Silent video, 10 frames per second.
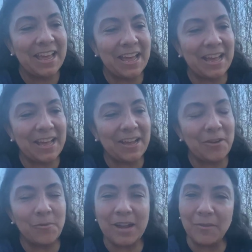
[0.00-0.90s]

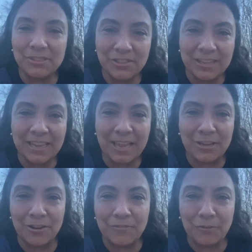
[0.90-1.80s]
when I was looking at
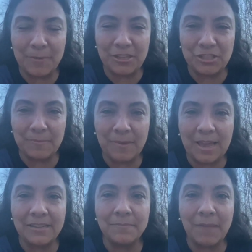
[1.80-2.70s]
your information,
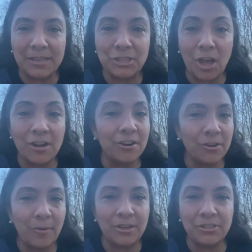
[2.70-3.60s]
my daughter,
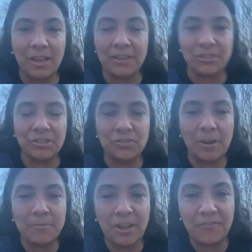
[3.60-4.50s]
who I just
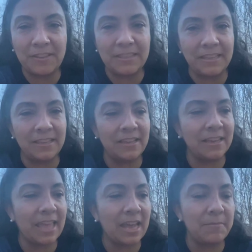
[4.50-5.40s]
dropped off at the
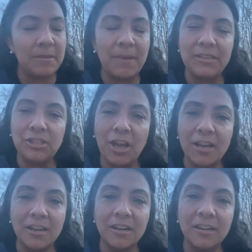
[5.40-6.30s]
academy, my
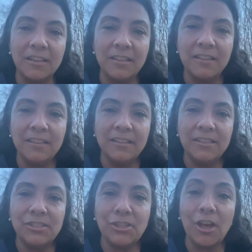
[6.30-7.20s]
daughter
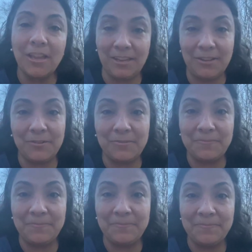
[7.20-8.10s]
saw you.
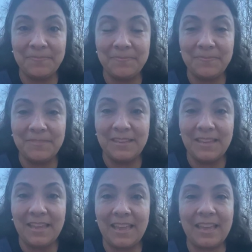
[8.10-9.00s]

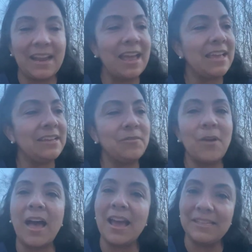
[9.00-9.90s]
And
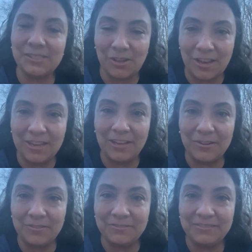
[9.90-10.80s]
I saw
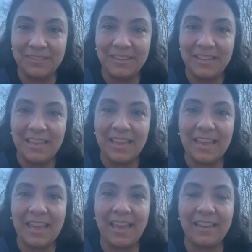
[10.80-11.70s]
you,
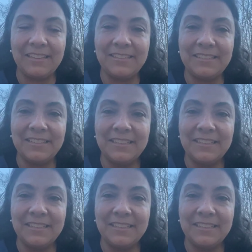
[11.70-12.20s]
and